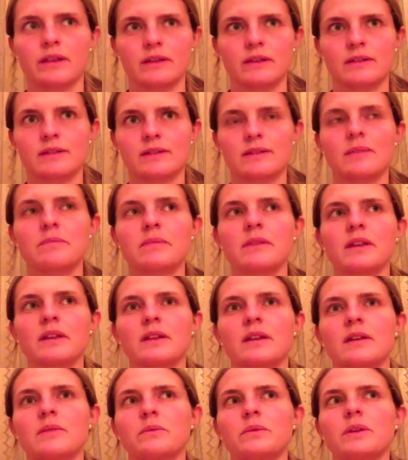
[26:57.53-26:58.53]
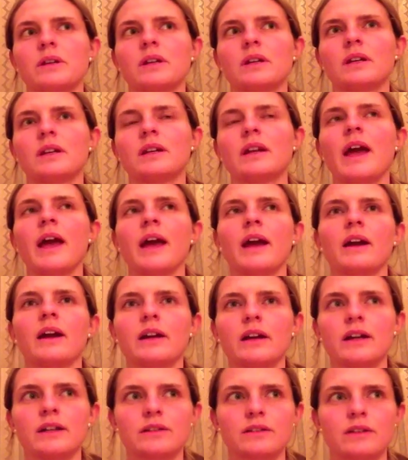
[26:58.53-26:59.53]
It's something that we
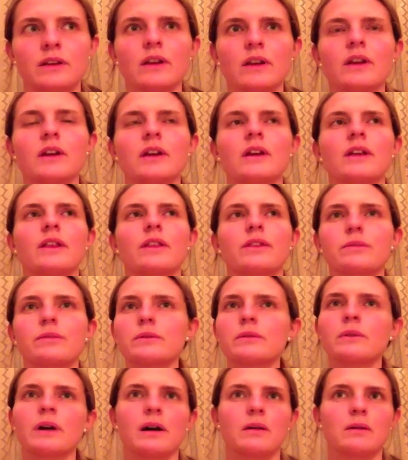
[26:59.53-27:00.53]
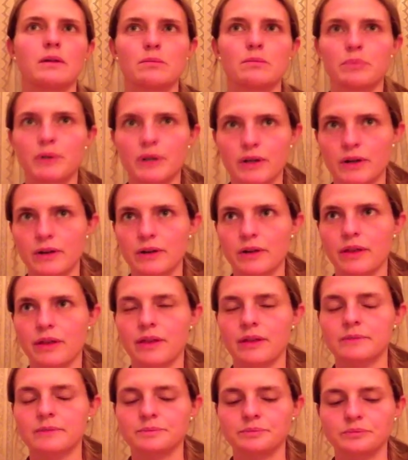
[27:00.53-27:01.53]
inherit through our birth,